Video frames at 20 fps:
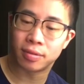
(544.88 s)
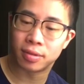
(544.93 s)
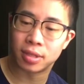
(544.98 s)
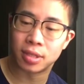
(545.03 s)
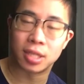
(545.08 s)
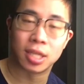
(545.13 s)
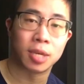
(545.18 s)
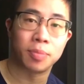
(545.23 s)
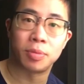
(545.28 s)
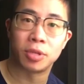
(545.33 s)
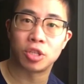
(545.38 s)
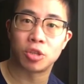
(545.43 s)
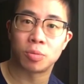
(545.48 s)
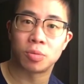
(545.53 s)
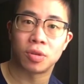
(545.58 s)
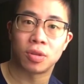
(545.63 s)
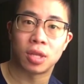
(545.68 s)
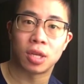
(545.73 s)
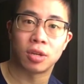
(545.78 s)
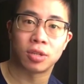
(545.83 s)
deep in terms
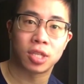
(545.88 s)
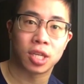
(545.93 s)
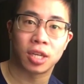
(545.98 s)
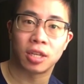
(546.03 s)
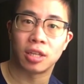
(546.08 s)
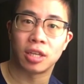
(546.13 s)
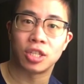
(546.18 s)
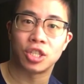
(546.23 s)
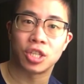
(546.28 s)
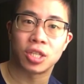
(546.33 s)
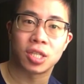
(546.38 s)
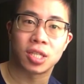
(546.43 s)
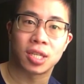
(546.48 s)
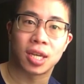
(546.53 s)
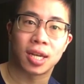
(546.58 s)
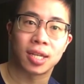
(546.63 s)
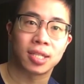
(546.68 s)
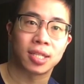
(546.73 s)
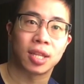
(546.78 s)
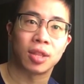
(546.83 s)
of the articulation
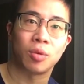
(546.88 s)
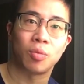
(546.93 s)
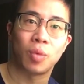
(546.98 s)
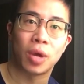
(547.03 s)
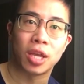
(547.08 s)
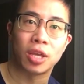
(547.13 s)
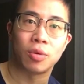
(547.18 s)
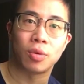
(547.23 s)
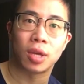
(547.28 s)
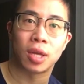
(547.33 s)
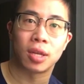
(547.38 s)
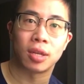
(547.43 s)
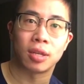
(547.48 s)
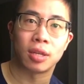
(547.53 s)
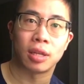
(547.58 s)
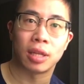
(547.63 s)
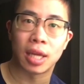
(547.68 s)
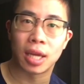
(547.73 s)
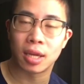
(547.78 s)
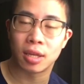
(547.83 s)
sets and the way you can
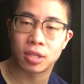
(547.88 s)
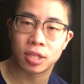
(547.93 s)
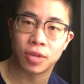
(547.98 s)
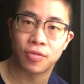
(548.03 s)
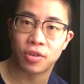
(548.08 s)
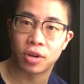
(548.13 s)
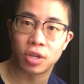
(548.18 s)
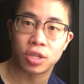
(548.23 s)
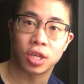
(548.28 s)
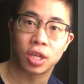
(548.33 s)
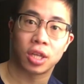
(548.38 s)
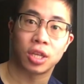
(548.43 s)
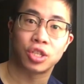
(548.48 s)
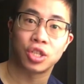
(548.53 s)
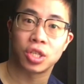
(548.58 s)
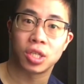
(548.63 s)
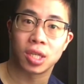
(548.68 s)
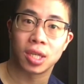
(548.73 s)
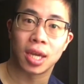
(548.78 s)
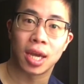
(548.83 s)
link different
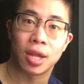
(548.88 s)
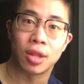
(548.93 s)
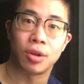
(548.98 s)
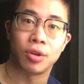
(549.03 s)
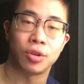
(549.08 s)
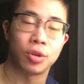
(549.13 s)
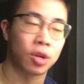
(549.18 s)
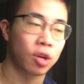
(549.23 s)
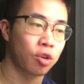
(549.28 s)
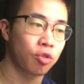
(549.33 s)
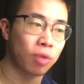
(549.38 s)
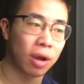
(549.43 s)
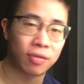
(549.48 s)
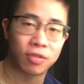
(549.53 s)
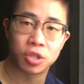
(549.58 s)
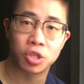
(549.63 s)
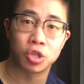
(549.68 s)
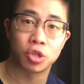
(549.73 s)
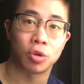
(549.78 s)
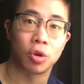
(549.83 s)
articulations together. You can craft
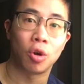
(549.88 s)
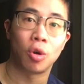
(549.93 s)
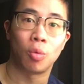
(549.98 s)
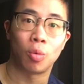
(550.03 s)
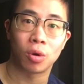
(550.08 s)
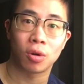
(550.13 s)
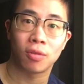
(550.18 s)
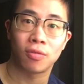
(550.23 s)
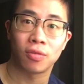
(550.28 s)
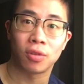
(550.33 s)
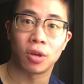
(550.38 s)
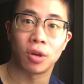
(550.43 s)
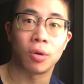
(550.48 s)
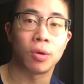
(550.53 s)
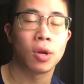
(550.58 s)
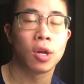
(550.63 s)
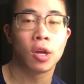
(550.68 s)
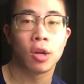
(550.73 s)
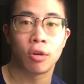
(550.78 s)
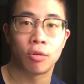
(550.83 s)
it to your own workflow.
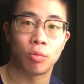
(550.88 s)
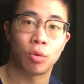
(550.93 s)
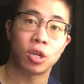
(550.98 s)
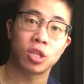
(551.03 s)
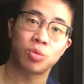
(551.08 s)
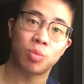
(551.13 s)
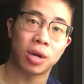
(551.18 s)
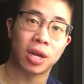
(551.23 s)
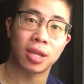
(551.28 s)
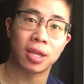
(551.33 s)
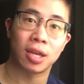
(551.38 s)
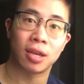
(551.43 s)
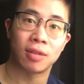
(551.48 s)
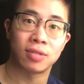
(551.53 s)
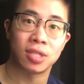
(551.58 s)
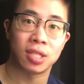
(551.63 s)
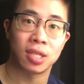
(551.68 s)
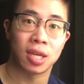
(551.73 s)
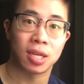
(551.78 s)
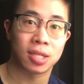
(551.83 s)
Whereas when I think of
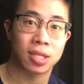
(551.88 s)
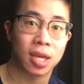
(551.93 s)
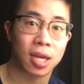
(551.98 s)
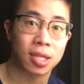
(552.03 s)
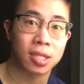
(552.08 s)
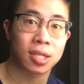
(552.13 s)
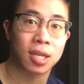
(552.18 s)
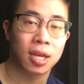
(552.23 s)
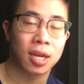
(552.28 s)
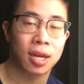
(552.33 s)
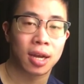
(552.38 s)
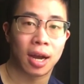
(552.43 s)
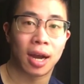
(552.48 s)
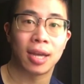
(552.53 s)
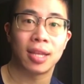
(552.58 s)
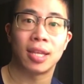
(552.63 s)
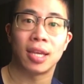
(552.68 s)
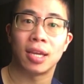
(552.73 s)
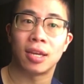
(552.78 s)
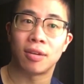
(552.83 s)
CSS, I
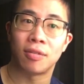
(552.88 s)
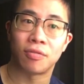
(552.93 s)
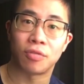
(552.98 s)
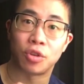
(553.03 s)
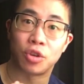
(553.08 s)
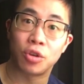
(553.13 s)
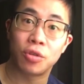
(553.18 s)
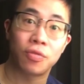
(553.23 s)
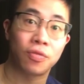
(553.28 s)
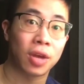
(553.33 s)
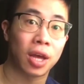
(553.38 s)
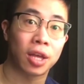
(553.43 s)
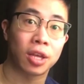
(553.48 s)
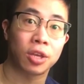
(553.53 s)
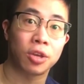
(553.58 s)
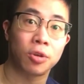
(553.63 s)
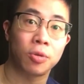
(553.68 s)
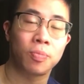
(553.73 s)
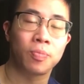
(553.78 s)
think of good value,